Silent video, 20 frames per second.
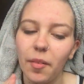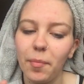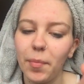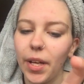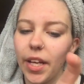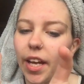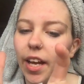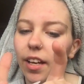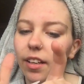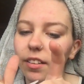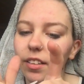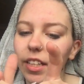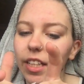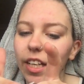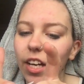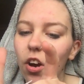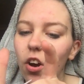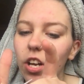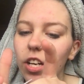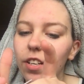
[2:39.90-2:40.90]
But yeah,
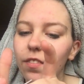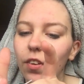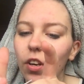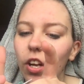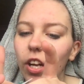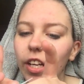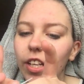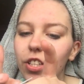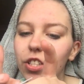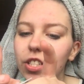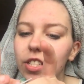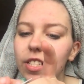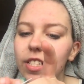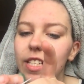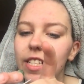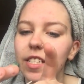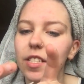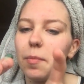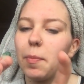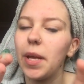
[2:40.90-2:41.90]
it kind of just
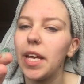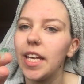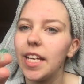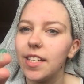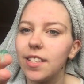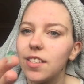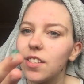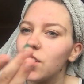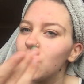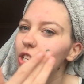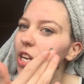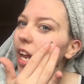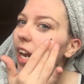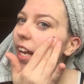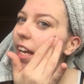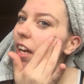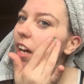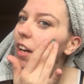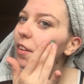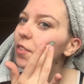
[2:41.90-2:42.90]
disappears, the
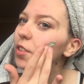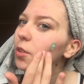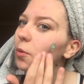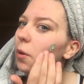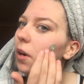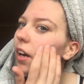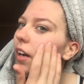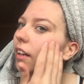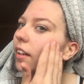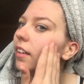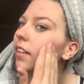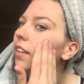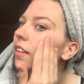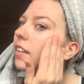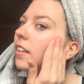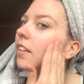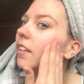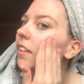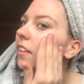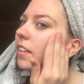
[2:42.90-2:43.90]
jelly, after a while.
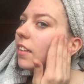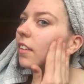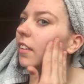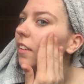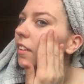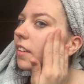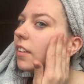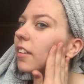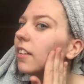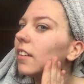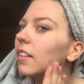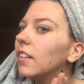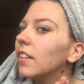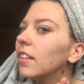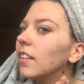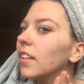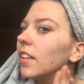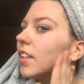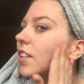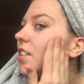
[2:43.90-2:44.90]

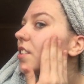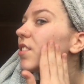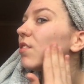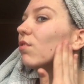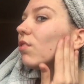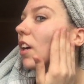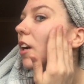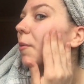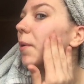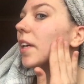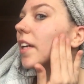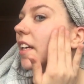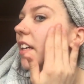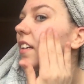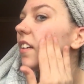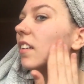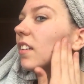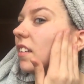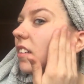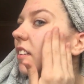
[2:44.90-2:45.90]
You just rub it
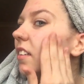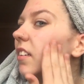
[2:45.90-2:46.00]
in.